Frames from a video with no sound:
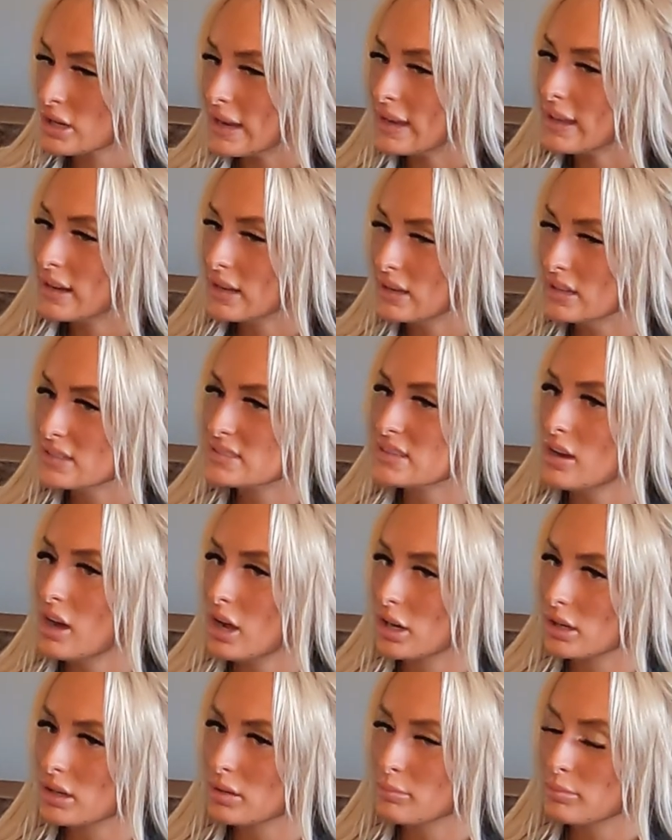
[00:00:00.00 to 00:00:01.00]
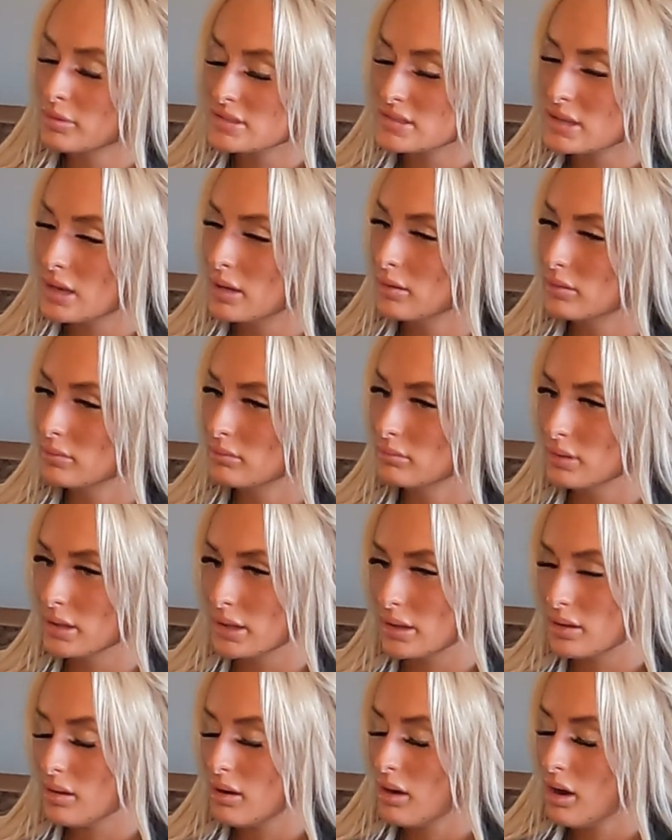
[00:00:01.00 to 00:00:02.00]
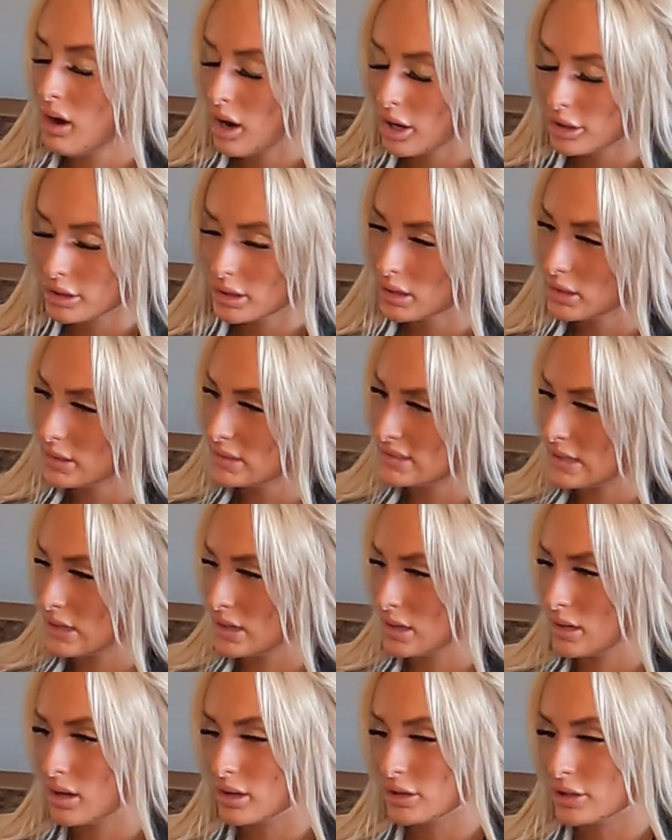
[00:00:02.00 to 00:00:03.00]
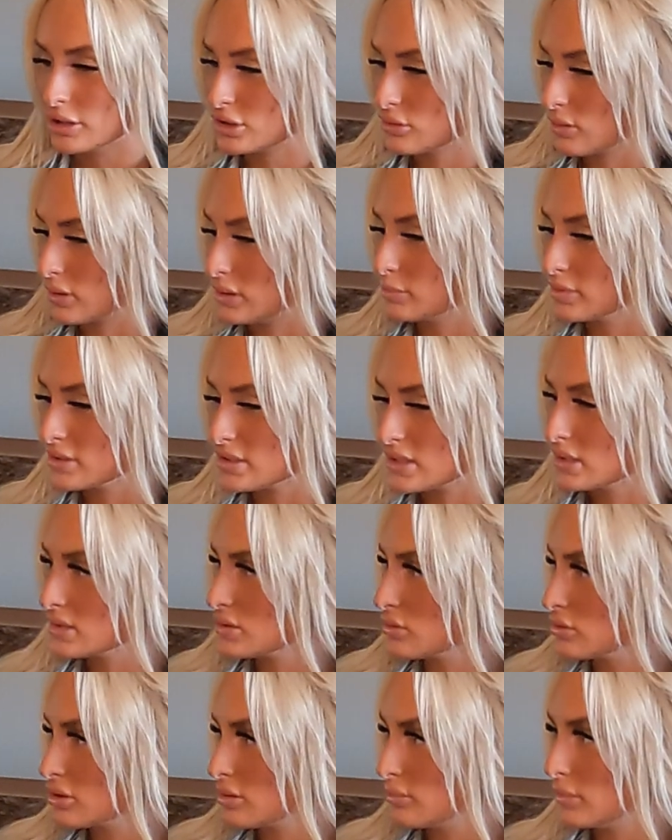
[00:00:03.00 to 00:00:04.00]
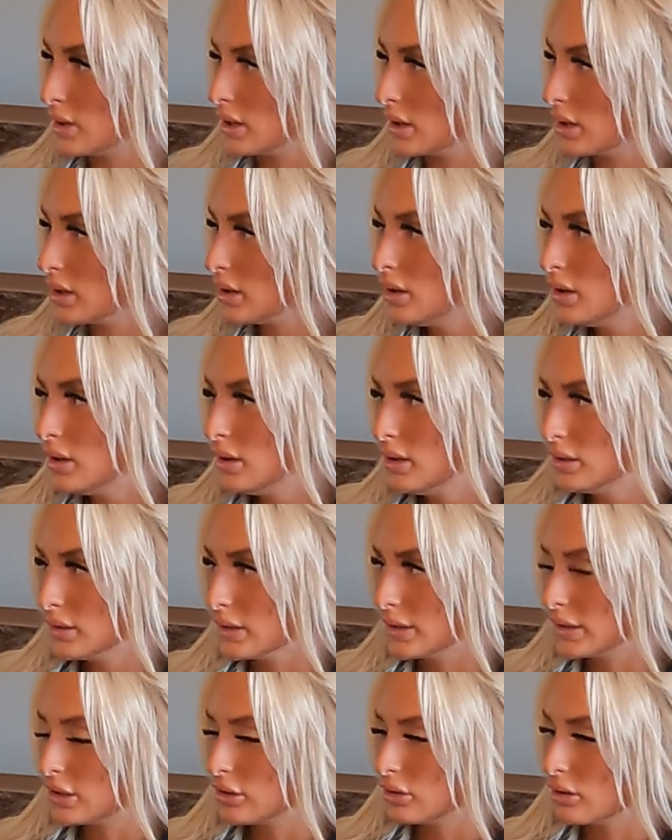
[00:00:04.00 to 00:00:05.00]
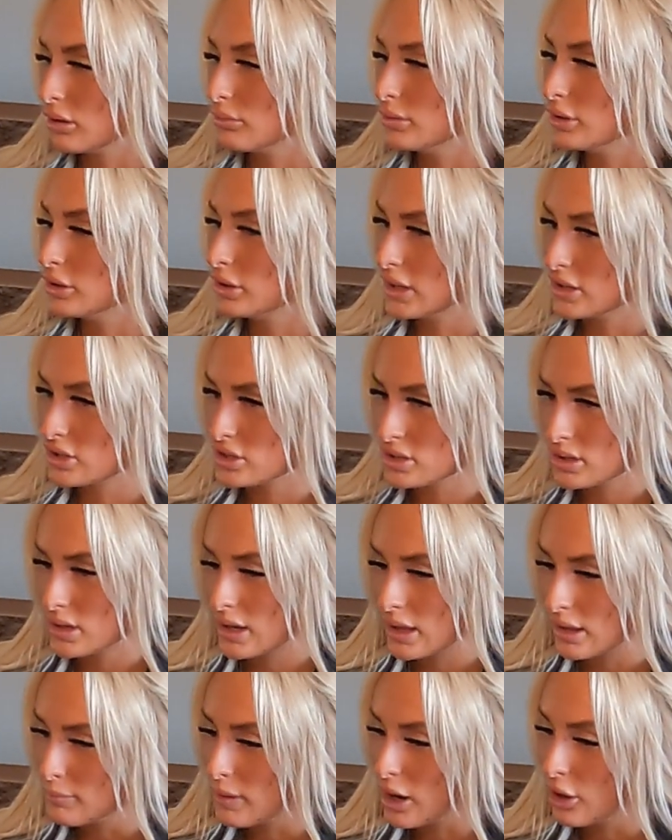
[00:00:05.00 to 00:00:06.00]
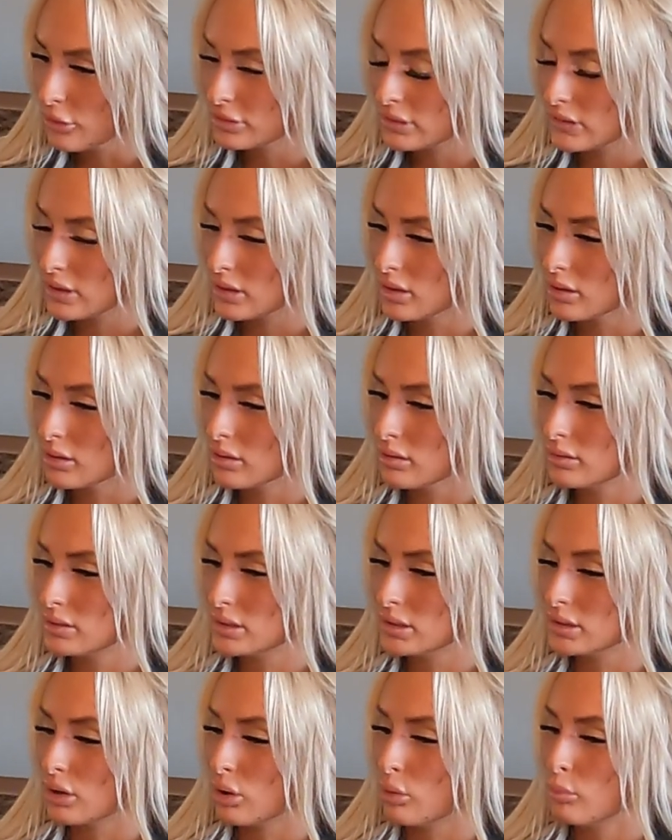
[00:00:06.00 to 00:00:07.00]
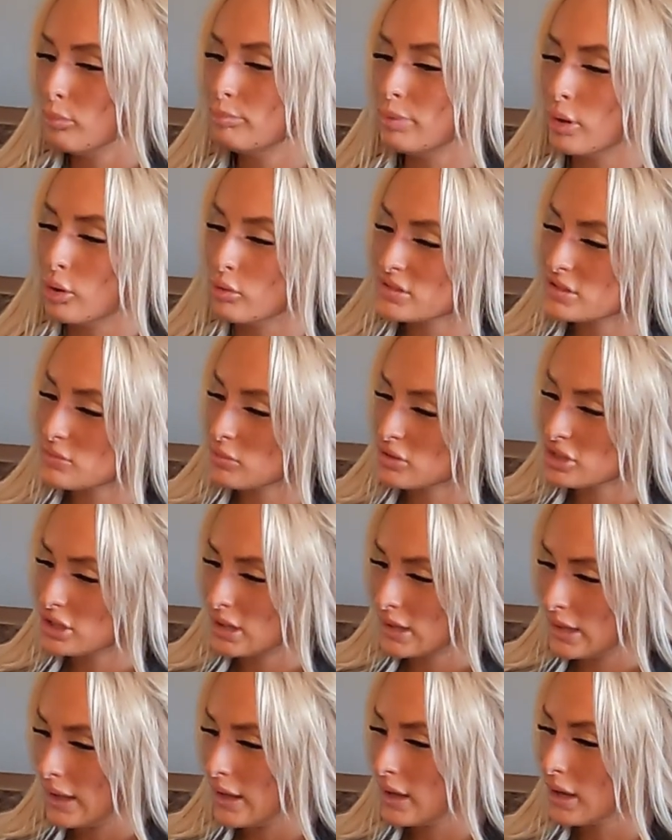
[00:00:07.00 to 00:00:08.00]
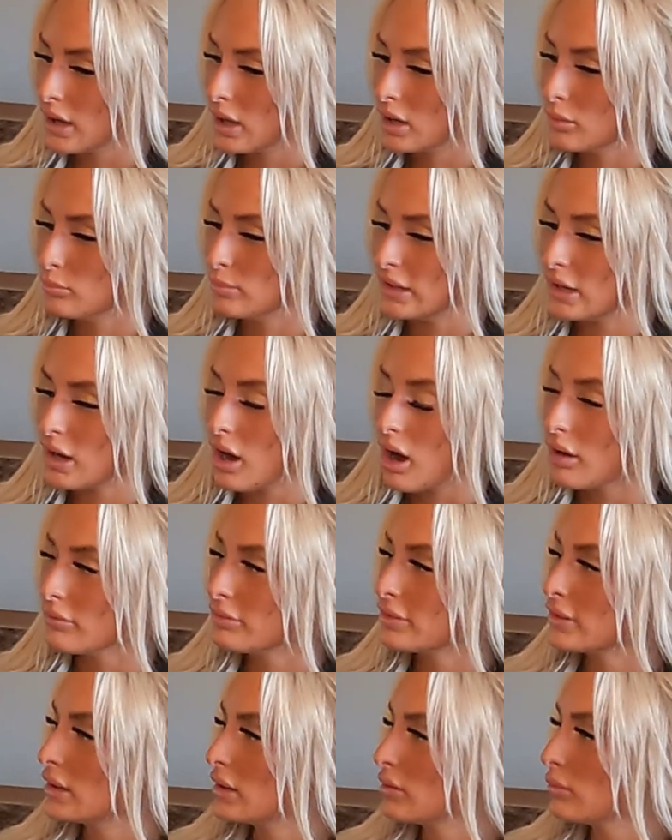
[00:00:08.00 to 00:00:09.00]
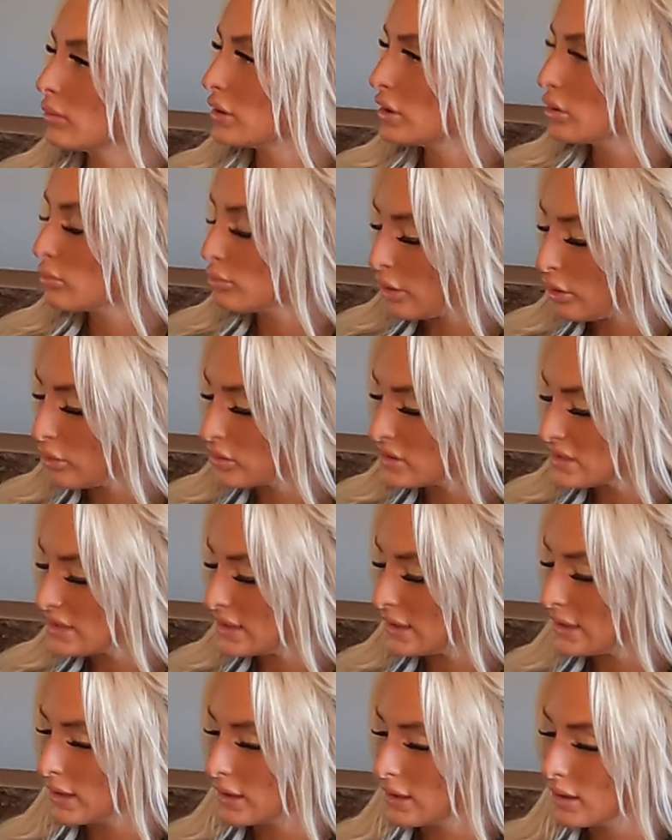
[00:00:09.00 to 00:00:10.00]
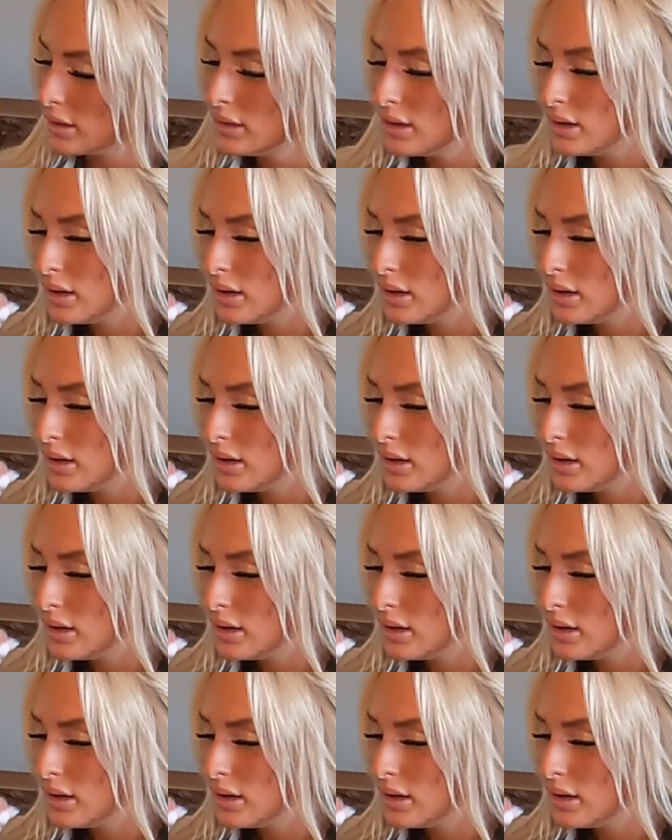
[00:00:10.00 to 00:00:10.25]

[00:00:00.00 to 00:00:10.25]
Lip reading: It is 100%, like 110, 120% social media. Yeah. Like, you get your name out there, post what you can, be confident when you're posting.